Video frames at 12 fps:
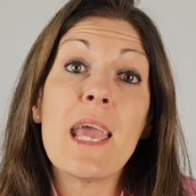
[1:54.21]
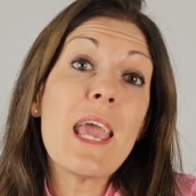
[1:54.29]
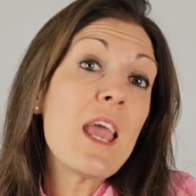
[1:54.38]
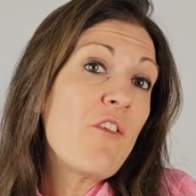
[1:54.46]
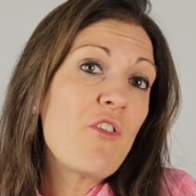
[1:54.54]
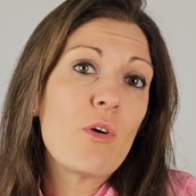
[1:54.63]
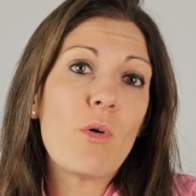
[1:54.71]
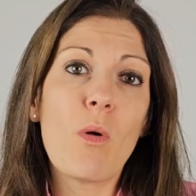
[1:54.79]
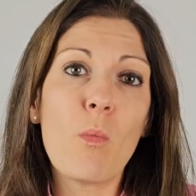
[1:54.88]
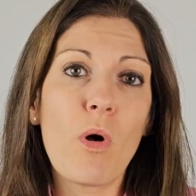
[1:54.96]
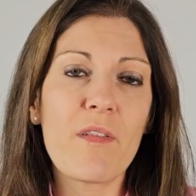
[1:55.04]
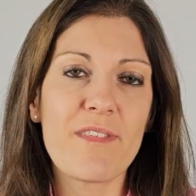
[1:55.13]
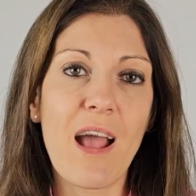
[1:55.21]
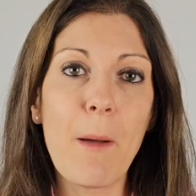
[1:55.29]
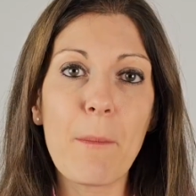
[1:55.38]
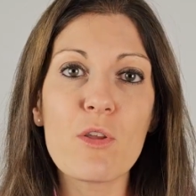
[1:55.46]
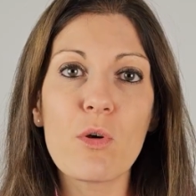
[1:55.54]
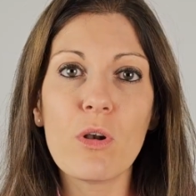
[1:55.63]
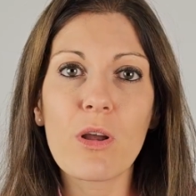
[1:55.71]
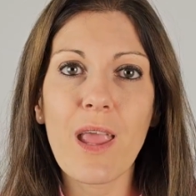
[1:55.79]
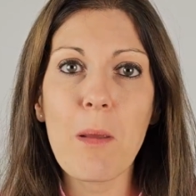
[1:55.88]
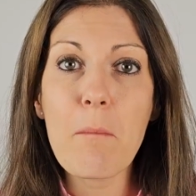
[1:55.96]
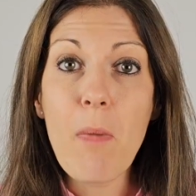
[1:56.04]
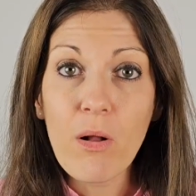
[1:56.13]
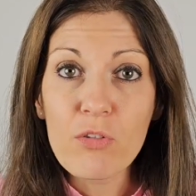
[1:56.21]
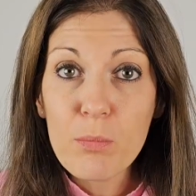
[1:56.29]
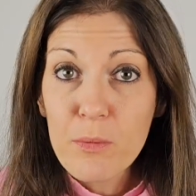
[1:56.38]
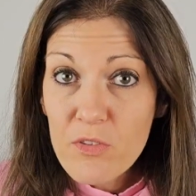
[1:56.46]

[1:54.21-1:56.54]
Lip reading: If you're on WhatsApp and you're looking multiple